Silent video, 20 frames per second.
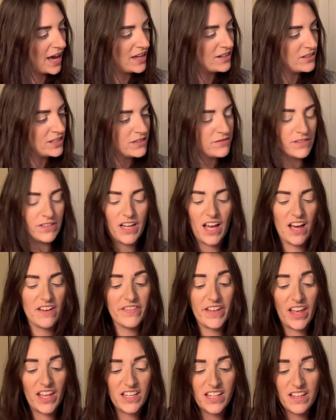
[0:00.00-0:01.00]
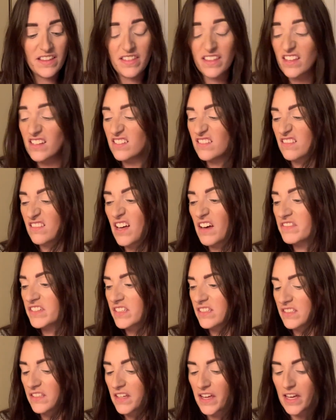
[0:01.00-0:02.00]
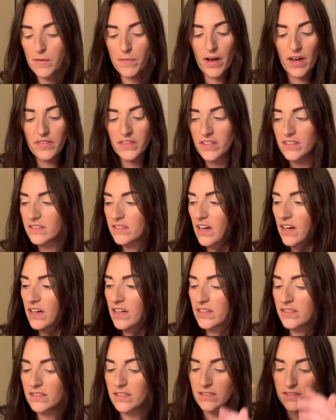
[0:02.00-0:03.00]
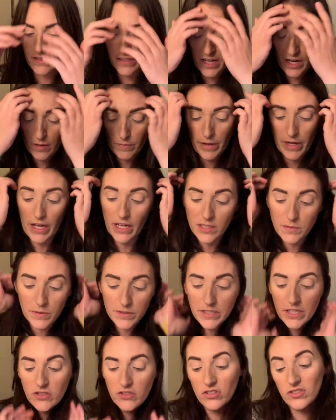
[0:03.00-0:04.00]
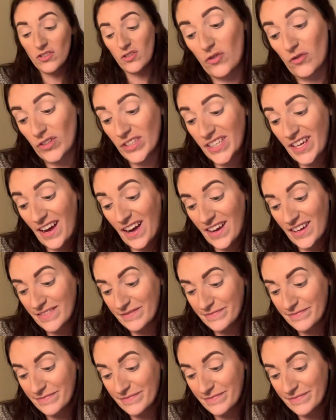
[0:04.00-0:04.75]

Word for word: I don't even have anything left to say about these guys because now my expectations are really high.